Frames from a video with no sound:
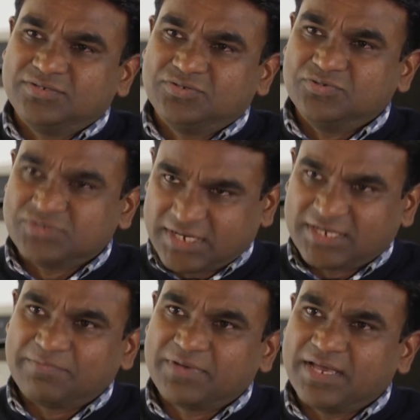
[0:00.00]
to set
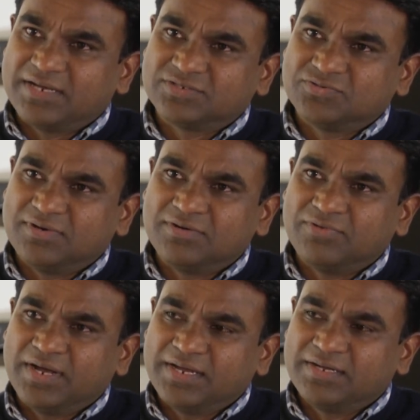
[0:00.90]
up Carers
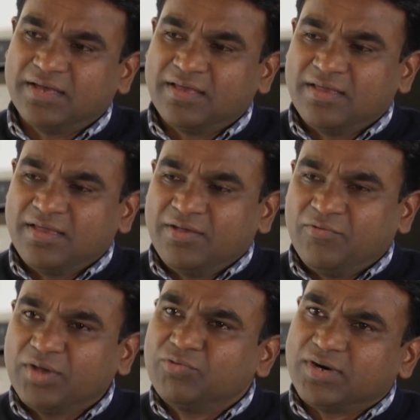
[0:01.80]
Worldwide.
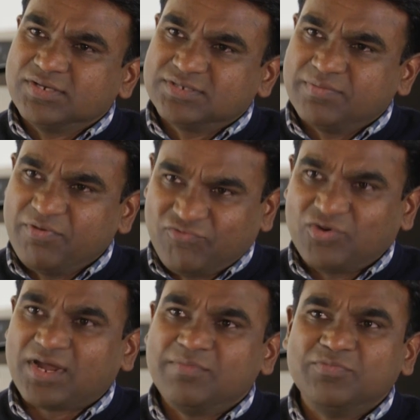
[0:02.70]
One was
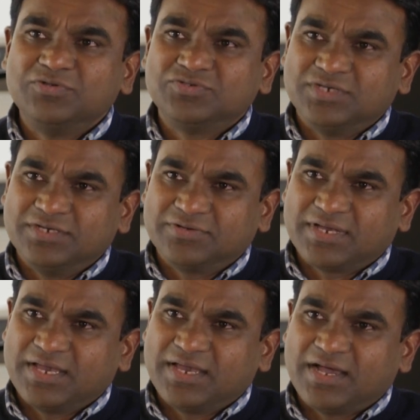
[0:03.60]
before I moved to
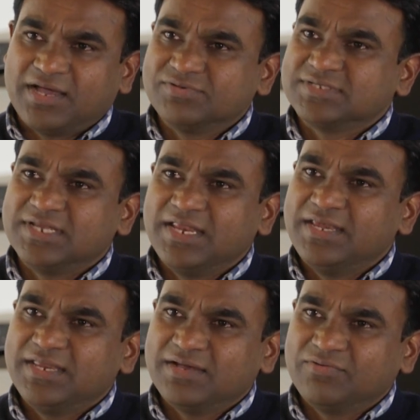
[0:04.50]
UK, I was in
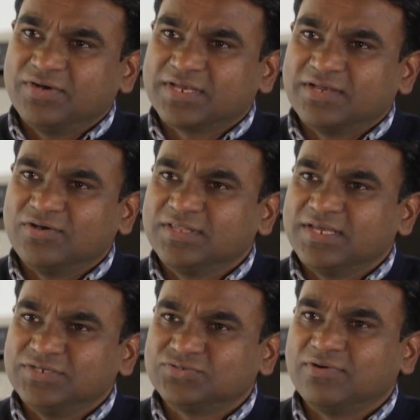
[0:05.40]
India working on the
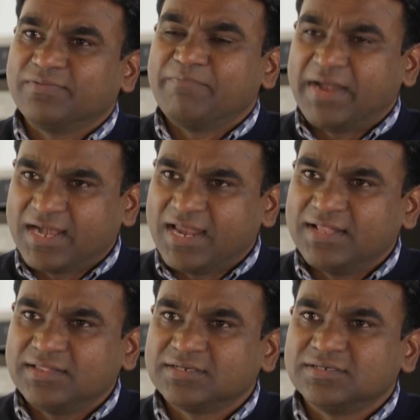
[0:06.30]
issue of mental
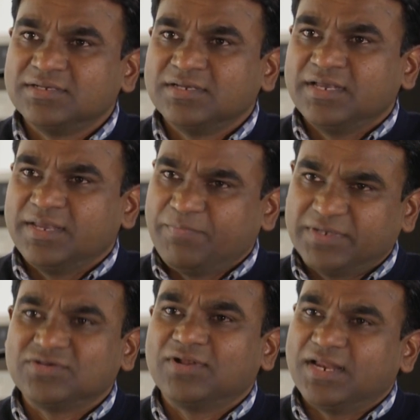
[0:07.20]
health,
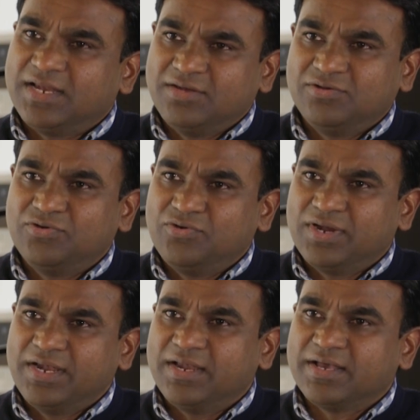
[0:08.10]
particularly in
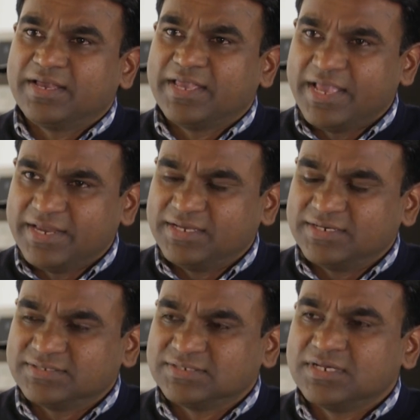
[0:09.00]
rural
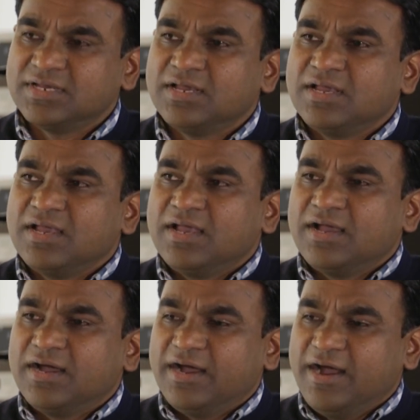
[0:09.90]
areas.
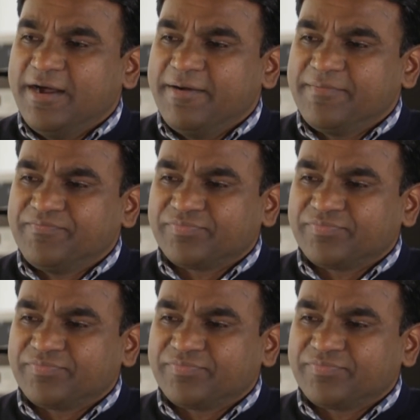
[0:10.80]
Uh,